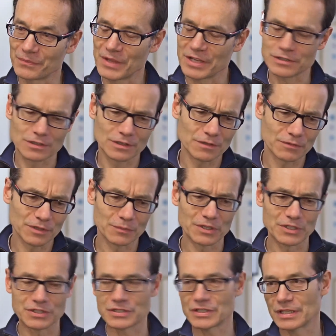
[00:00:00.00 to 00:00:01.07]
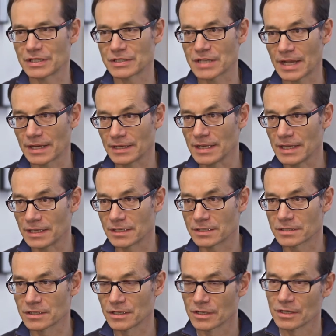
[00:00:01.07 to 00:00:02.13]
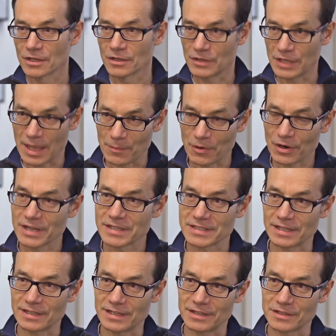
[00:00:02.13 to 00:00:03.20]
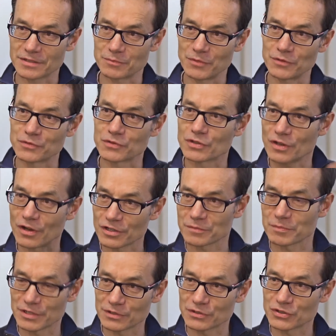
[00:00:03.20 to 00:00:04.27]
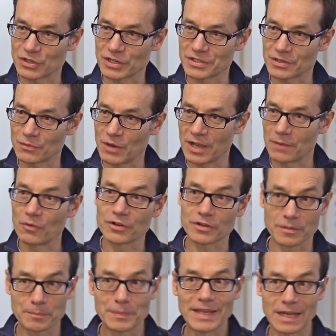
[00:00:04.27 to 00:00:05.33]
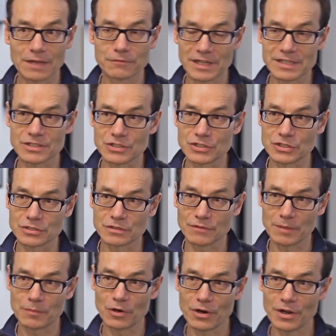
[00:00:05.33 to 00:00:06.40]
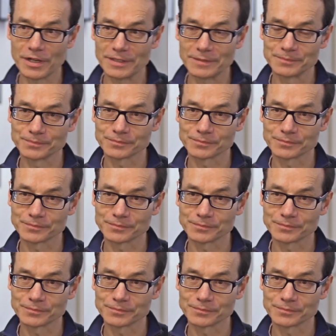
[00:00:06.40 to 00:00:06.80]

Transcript: And that's lovely when you see the techniques, the MRI techniques, moved to the hospital straight away, and one of the big advantages of MRI.